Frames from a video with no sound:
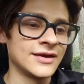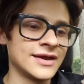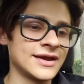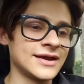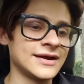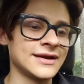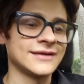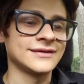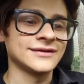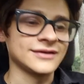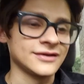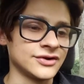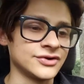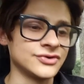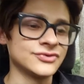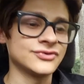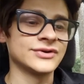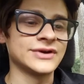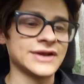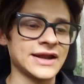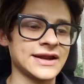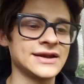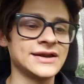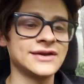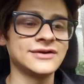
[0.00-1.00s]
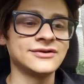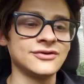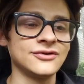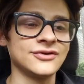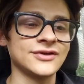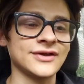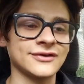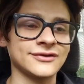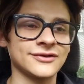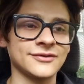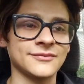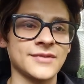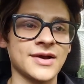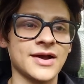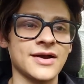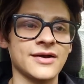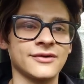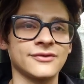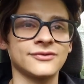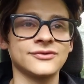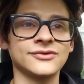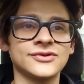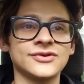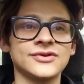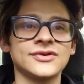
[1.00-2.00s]
It has 192,000
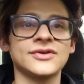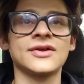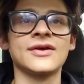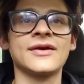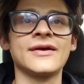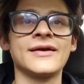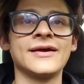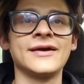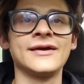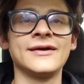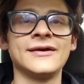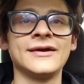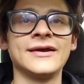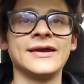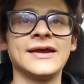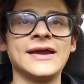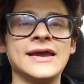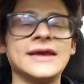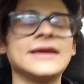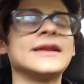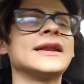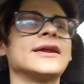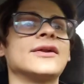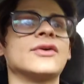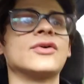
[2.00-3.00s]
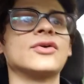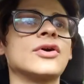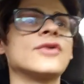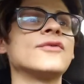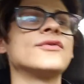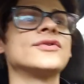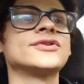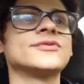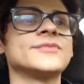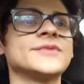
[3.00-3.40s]
miles, and I don't know if it's